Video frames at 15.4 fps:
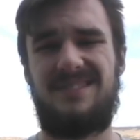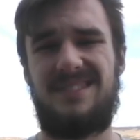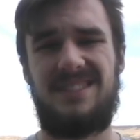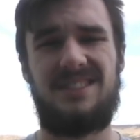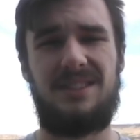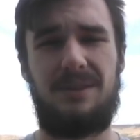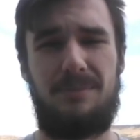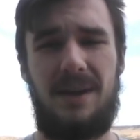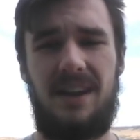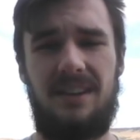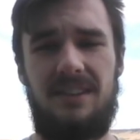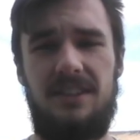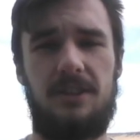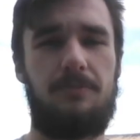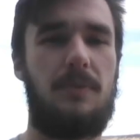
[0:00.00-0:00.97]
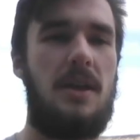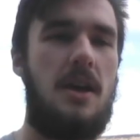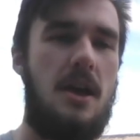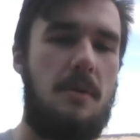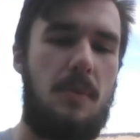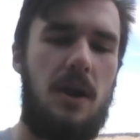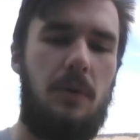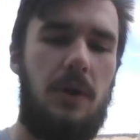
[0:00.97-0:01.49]
that's a bad deal.
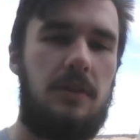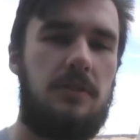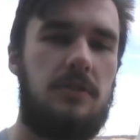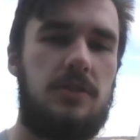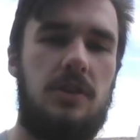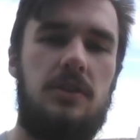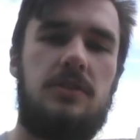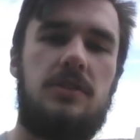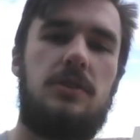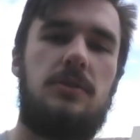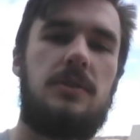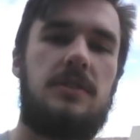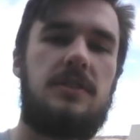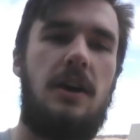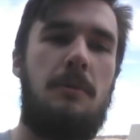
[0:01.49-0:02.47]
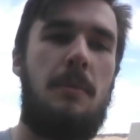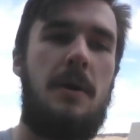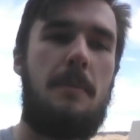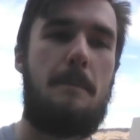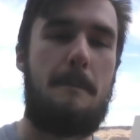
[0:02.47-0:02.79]
But anyways, there's also some